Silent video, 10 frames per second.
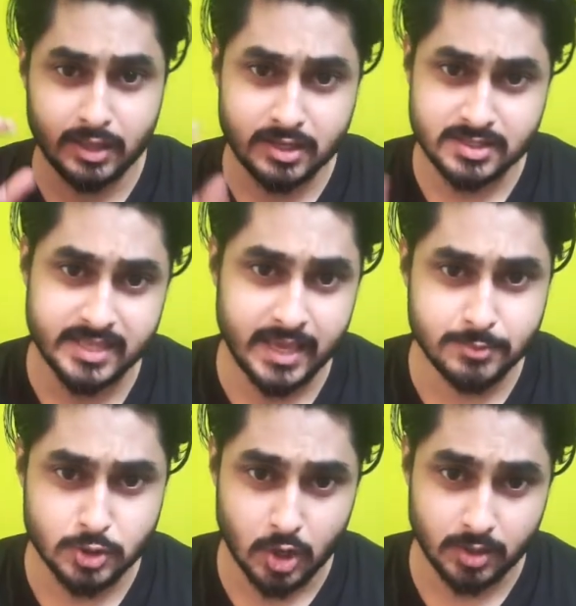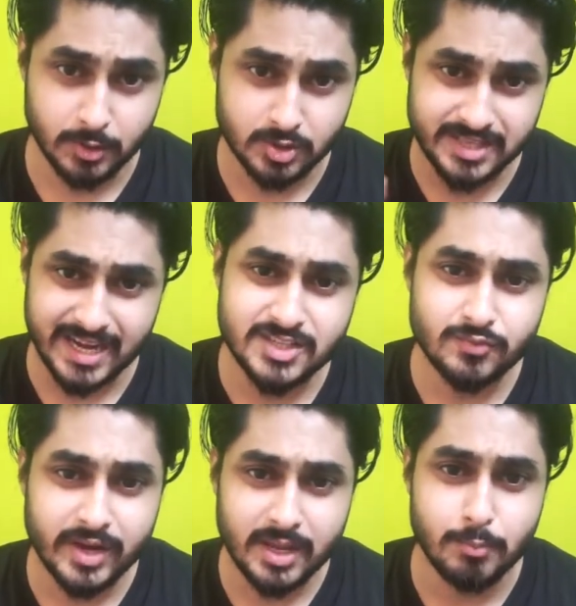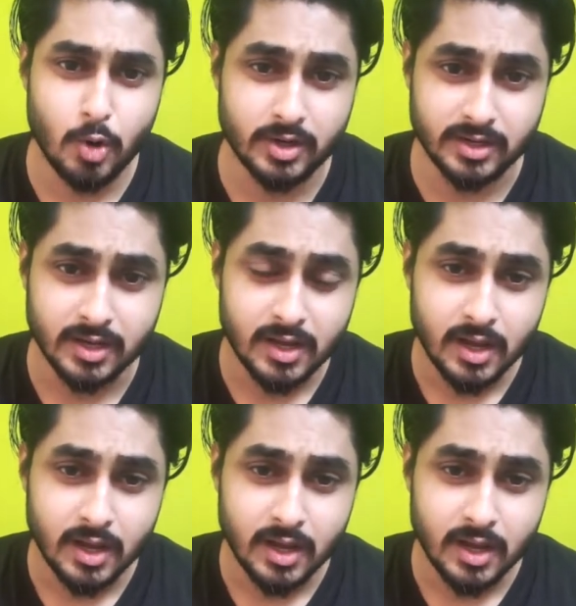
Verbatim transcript: the same slot, because that is very important.